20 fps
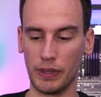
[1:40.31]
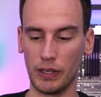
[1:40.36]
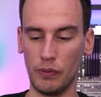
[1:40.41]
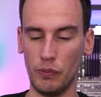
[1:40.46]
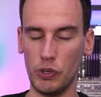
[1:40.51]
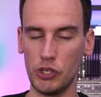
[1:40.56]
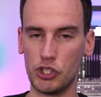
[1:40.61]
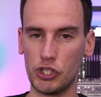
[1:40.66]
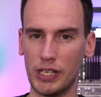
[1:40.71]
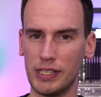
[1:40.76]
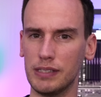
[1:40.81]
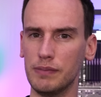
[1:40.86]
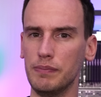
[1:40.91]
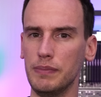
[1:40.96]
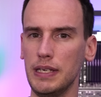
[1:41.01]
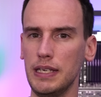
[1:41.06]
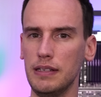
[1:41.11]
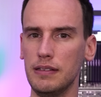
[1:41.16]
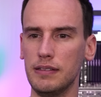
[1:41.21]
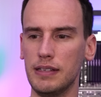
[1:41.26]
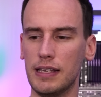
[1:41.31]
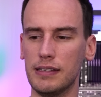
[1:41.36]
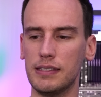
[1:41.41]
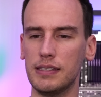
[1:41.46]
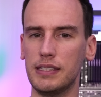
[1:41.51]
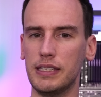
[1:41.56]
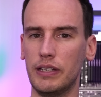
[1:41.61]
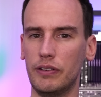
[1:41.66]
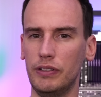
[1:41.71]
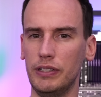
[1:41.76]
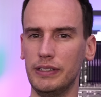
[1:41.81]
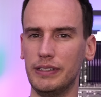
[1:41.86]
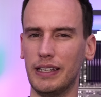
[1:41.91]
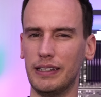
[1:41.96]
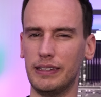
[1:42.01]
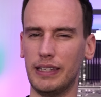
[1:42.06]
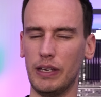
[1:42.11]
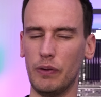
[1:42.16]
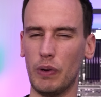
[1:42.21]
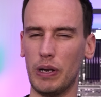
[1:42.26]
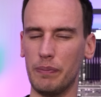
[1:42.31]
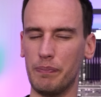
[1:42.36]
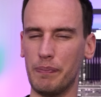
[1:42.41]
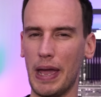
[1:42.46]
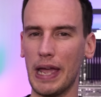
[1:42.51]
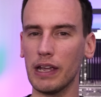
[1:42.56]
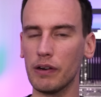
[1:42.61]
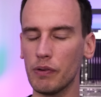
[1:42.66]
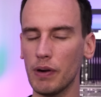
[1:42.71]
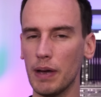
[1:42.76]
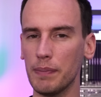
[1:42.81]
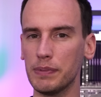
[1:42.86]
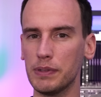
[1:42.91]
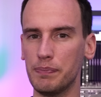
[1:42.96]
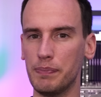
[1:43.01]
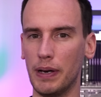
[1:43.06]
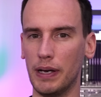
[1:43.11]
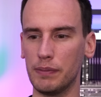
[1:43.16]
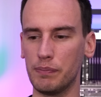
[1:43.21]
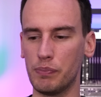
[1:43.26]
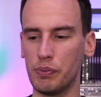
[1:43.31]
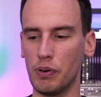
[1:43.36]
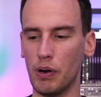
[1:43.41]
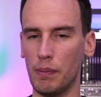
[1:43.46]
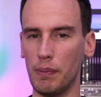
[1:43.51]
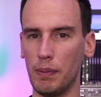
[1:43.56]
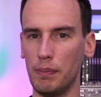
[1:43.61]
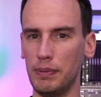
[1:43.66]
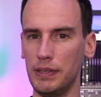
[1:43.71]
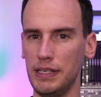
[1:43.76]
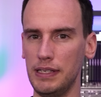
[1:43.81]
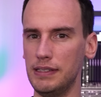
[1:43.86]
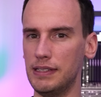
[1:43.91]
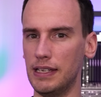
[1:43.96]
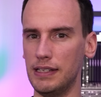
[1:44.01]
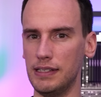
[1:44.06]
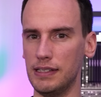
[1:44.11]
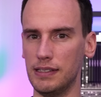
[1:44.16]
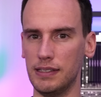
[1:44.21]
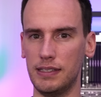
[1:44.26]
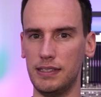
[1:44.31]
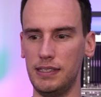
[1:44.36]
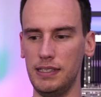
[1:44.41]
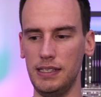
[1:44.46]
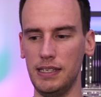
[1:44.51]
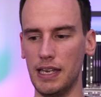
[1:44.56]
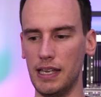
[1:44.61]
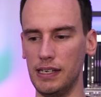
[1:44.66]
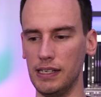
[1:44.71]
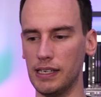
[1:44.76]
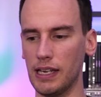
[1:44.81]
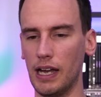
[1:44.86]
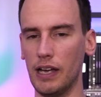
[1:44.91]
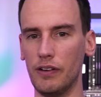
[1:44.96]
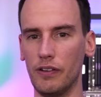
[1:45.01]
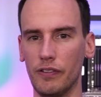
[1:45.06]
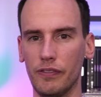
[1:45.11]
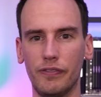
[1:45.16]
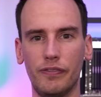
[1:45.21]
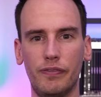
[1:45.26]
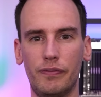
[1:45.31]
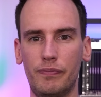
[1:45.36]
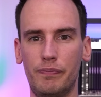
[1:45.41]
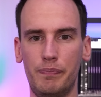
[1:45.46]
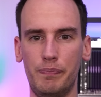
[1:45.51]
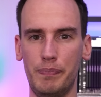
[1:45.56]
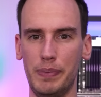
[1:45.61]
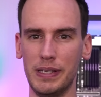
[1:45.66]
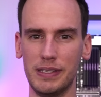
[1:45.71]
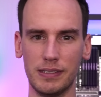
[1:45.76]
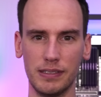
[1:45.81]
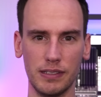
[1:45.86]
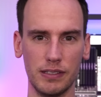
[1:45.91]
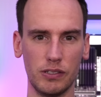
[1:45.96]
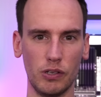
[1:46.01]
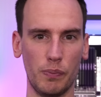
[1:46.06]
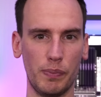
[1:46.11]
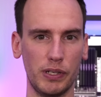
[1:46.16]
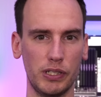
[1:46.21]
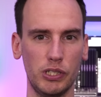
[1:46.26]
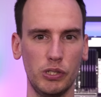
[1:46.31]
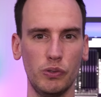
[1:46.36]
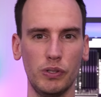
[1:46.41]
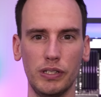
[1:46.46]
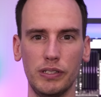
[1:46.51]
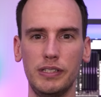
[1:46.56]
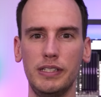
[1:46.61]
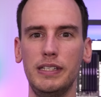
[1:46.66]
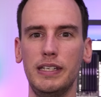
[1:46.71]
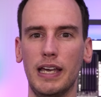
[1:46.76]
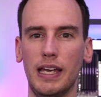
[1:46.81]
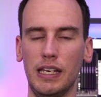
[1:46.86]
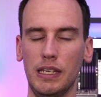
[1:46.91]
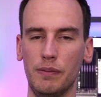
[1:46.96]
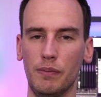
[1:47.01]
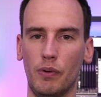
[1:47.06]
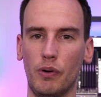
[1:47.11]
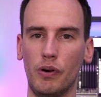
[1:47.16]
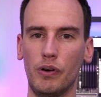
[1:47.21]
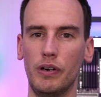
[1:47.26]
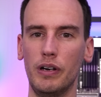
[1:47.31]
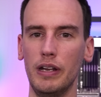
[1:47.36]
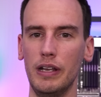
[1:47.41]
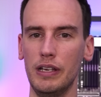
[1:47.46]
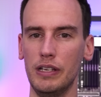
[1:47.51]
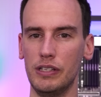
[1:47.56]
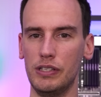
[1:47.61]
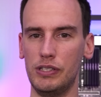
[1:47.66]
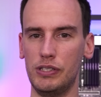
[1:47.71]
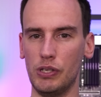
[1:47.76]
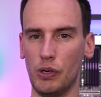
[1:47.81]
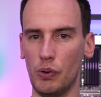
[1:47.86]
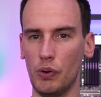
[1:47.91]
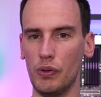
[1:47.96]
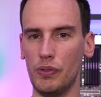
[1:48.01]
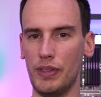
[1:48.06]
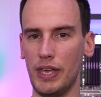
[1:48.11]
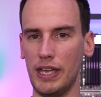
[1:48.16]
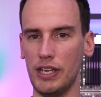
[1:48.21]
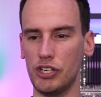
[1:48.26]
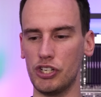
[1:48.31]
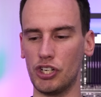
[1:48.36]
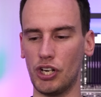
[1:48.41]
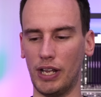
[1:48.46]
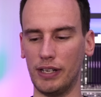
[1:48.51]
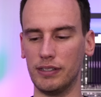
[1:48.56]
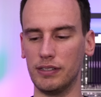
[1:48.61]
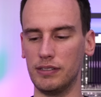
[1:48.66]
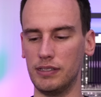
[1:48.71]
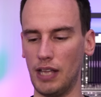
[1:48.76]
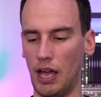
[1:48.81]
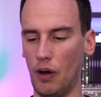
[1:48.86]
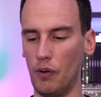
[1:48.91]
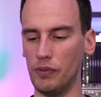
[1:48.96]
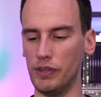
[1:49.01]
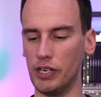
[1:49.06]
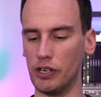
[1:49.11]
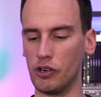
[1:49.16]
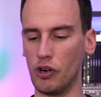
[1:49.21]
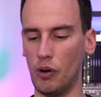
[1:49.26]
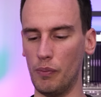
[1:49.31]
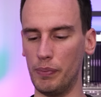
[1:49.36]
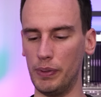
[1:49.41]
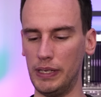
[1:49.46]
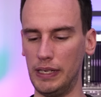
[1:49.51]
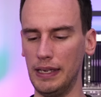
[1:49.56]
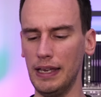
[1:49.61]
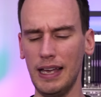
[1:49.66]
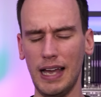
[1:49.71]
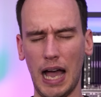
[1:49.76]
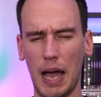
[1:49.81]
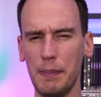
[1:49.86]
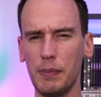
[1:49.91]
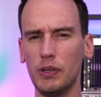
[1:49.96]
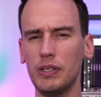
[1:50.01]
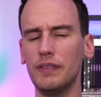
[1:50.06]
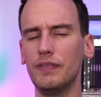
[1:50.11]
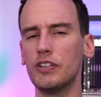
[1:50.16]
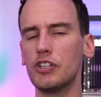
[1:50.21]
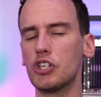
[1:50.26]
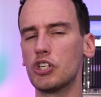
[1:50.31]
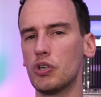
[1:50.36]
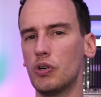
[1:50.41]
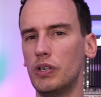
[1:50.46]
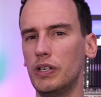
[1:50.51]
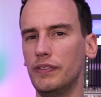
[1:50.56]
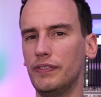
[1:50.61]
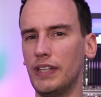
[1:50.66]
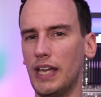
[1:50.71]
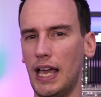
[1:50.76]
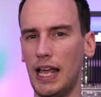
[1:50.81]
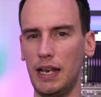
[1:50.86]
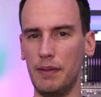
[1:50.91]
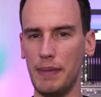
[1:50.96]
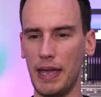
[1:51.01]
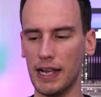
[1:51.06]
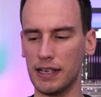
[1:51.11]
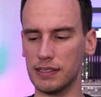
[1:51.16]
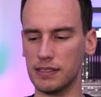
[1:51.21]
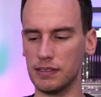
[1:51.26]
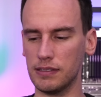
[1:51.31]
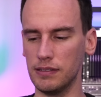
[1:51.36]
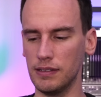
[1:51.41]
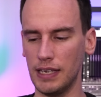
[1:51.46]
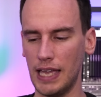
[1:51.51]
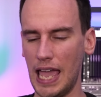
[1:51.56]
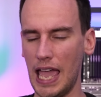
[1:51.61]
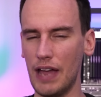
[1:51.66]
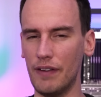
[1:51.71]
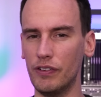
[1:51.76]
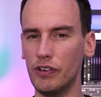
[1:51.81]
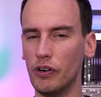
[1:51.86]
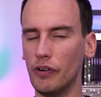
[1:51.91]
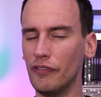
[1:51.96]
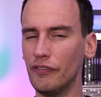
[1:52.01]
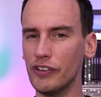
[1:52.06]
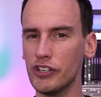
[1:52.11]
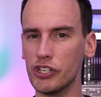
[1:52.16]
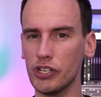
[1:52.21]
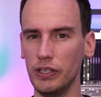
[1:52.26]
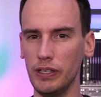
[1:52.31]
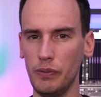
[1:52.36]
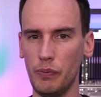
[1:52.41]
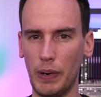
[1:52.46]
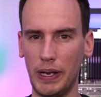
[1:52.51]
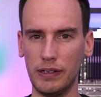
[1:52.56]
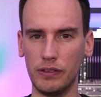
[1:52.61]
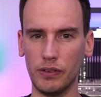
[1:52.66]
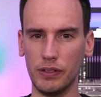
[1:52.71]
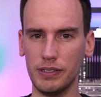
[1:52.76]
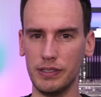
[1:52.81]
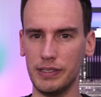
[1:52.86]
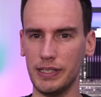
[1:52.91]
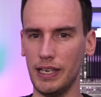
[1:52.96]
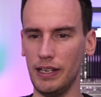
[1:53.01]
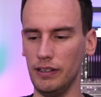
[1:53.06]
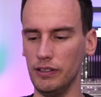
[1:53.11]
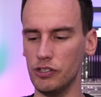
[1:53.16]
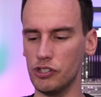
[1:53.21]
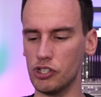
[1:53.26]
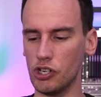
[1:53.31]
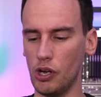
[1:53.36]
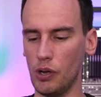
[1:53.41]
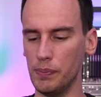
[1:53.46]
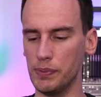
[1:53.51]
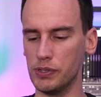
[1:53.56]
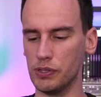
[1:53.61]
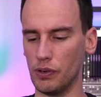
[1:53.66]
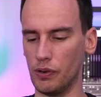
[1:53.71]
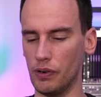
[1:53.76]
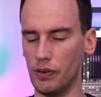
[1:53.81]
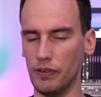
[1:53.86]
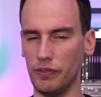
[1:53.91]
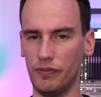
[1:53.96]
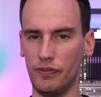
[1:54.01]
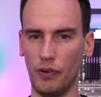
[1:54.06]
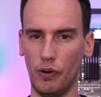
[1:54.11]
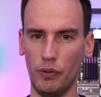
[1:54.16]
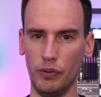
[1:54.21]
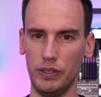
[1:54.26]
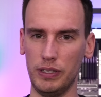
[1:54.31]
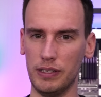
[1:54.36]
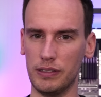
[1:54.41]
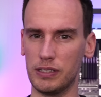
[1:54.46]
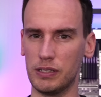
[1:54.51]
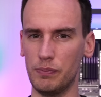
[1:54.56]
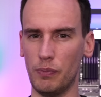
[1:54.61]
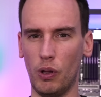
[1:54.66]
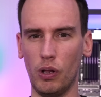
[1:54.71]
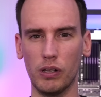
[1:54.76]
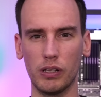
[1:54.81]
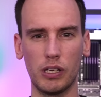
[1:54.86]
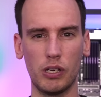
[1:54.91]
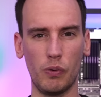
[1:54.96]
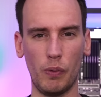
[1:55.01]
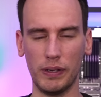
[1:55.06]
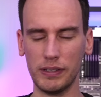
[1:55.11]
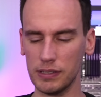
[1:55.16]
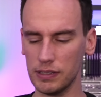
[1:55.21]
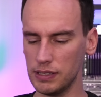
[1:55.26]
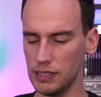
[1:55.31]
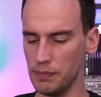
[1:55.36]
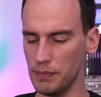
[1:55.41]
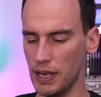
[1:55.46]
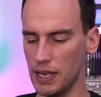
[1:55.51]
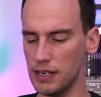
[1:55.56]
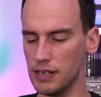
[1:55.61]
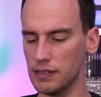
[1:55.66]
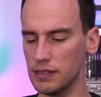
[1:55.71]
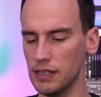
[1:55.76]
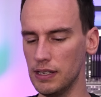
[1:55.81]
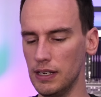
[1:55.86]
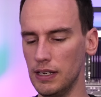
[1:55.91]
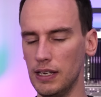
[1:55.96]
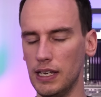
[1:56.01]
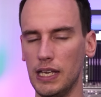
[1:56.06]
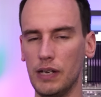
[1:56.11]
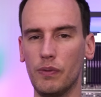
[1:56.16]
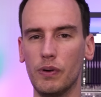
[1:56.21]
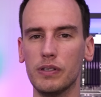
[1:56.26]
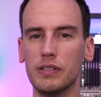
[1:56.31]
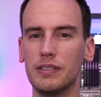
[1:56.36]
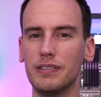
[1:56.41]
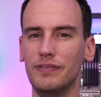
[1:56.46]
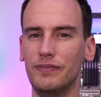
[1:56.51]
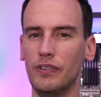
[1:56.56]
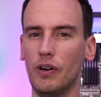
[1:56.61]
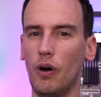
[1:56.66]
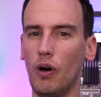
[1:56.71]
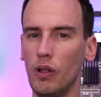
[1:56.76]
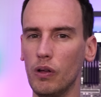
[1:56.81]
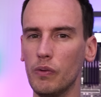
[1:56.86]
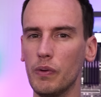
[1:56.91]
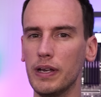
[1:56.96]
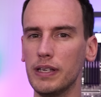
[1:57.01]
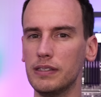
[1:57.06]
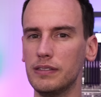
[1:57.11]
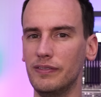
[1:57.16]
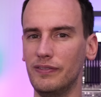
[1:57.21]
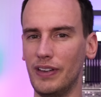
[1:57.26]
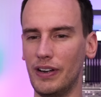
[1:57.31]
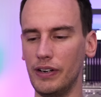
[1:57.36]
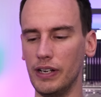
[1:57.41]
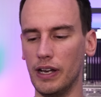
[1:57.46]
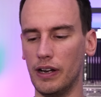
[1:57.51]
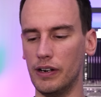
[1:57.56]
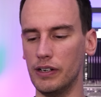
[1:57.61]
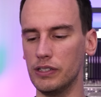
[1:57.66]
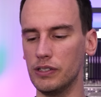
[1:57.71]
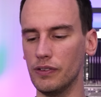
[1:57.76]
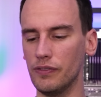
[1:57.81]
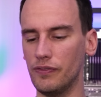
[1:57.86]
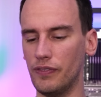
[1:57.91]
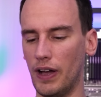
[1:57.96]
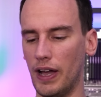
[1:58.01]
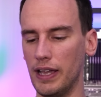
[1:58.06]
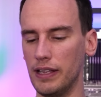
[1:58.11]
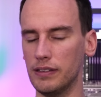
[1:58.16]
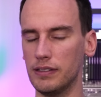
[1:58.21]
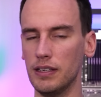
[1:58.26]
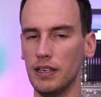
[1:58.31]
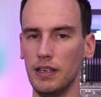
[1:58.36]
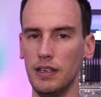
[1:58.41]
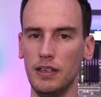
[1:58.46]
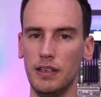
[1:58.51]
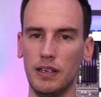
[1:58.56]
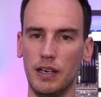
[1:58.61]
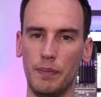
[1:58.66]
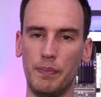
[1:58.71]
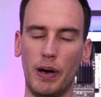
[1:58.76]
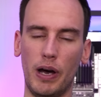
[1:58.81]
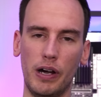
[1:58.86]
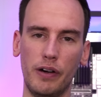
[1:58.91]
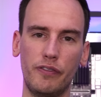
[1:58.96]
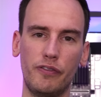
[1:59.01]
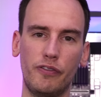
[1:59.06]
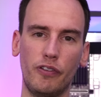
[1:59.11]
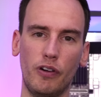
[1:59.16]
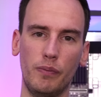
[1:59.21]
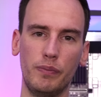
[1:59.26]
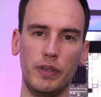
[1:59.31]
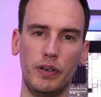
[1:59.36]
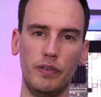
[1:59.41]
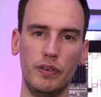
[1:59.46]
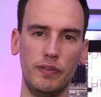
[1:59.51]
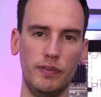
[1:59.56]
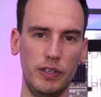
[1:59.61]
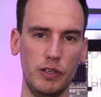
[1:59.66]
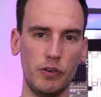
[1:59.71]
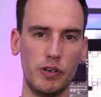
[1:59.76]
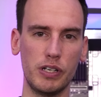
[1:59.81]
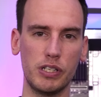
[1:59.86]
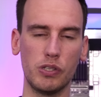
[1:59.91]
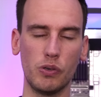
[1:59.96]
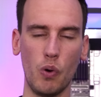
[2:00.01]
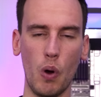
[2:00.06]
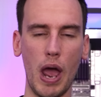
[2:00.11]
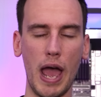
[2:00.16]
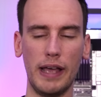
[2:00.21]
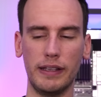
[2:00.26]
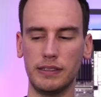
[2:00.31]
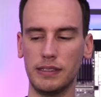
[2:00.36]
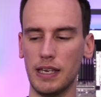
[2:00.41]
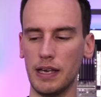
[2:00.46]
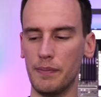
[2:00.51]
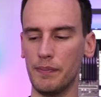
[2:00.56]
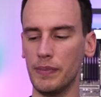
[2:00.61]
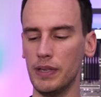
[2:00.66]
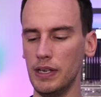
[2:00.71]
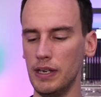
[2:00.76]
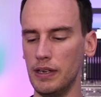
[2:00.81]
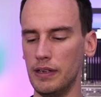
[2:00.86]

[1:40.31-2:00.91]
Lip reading: Which doesn't mean necessarily that they went bankrupt, but probably they didn't see any kind of business opportunity anymore, so they shut down their company. I'm not even sure if the LMX ever officially went on sale in shops or if only a small quantity made it. It was always very hard to find apart from the reviewers who had them.